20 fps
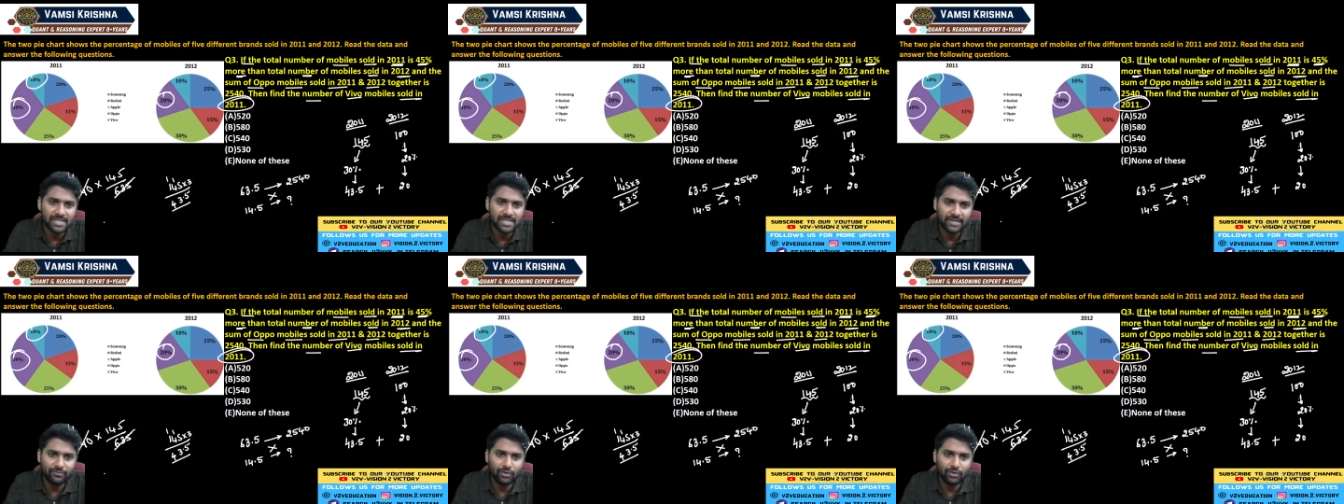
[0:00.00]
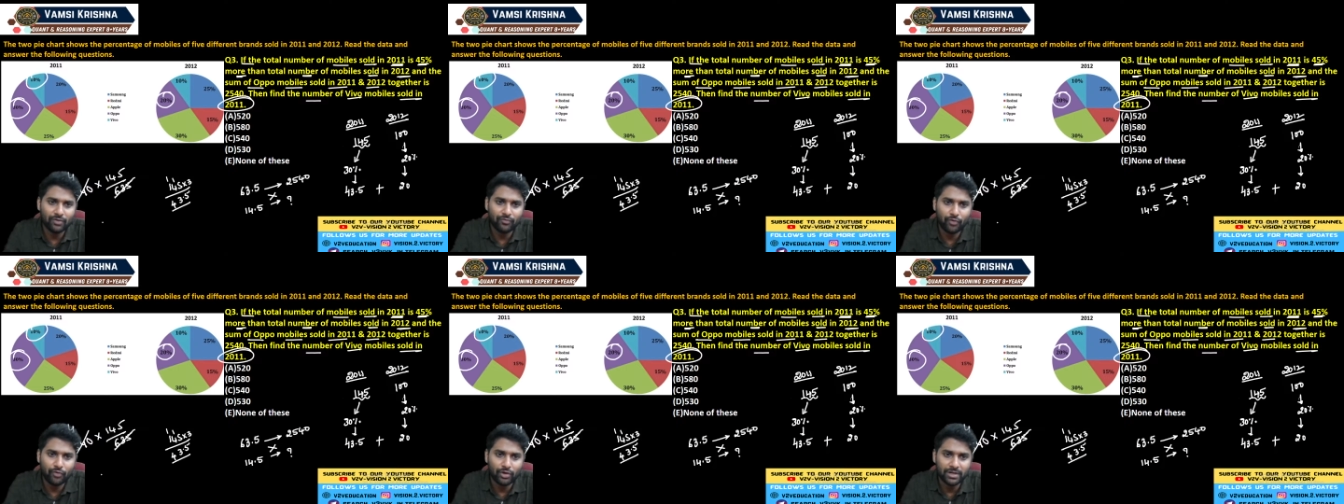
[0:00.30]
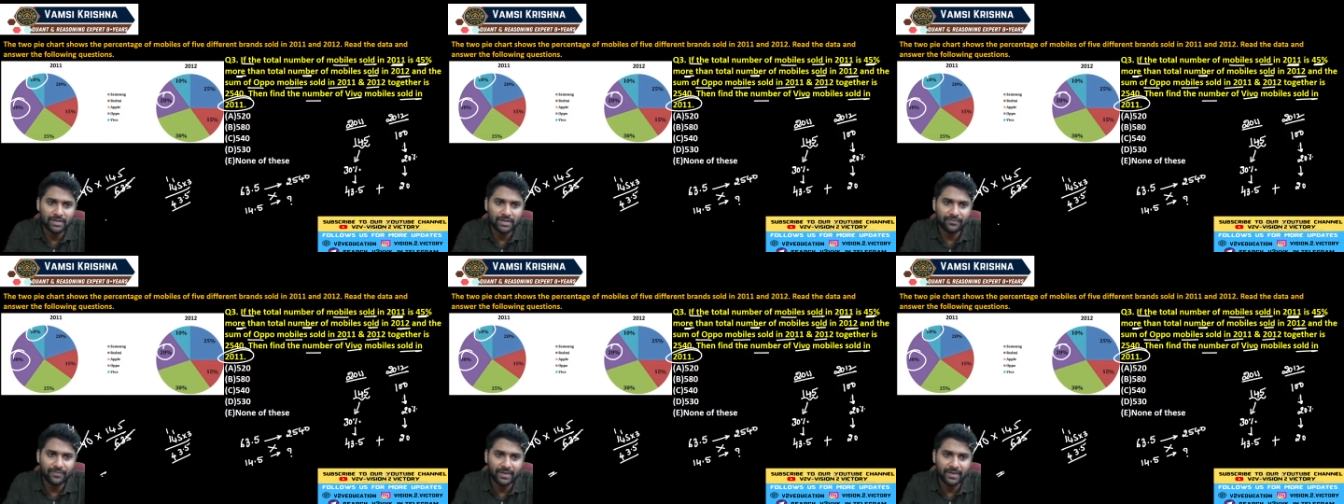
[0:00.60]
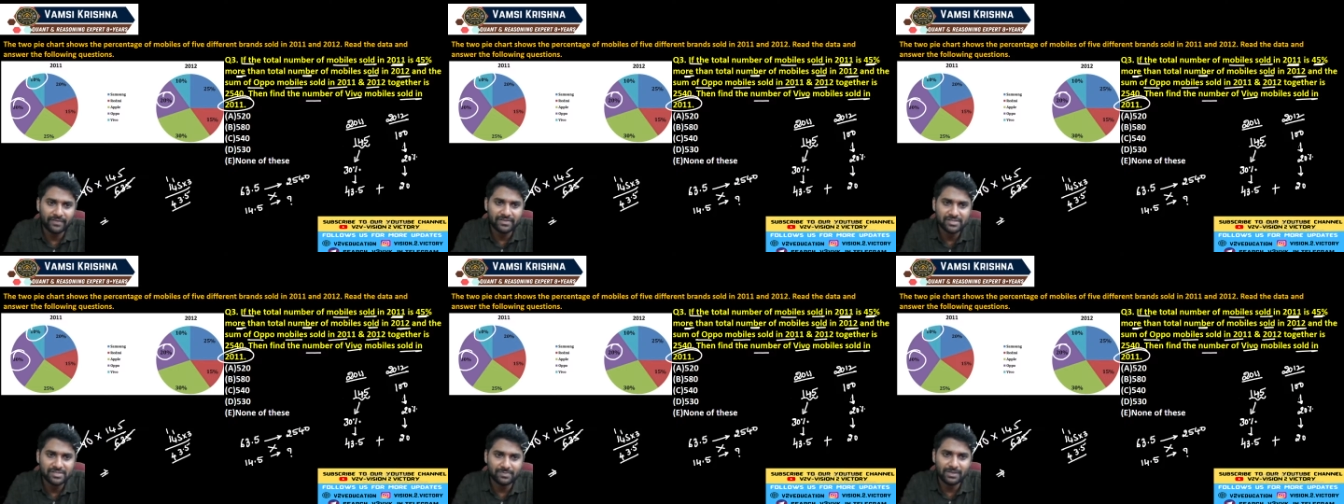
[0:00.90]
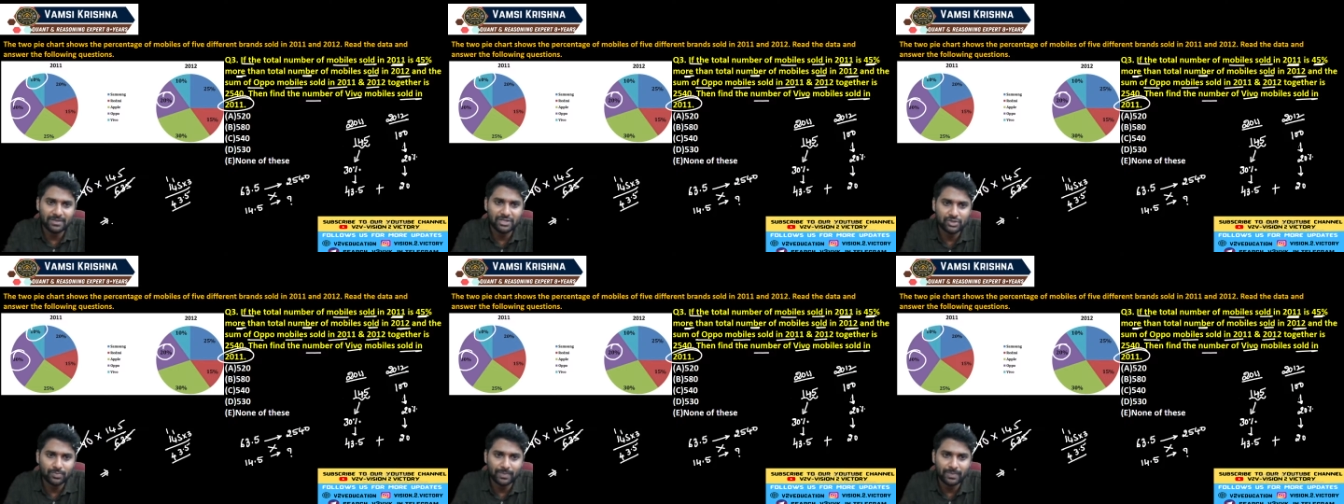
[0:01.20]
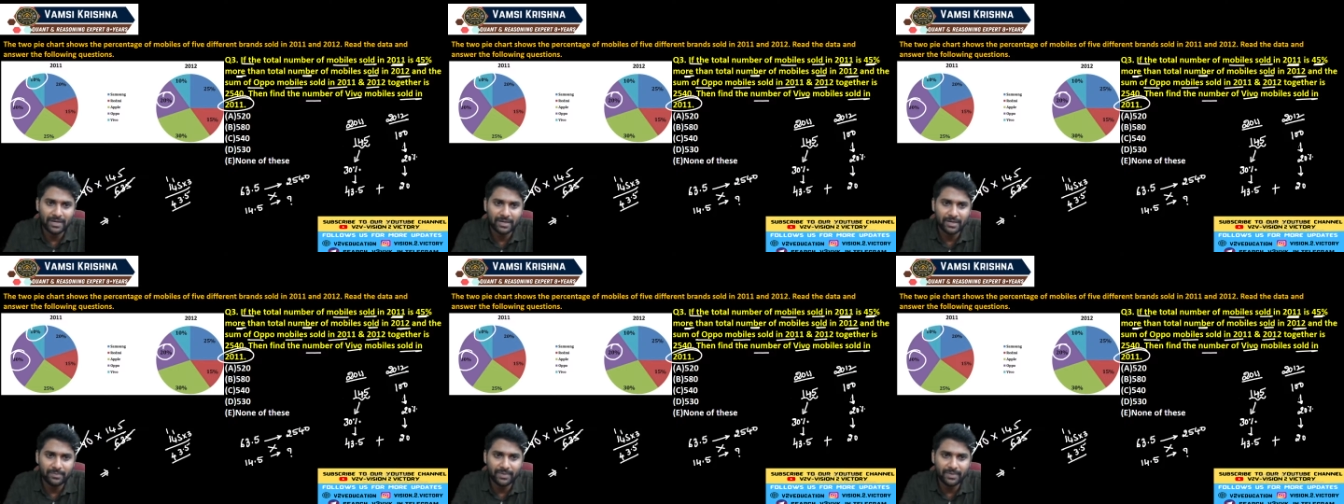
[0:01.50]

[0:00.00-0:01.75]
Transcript: and 145 is multiplied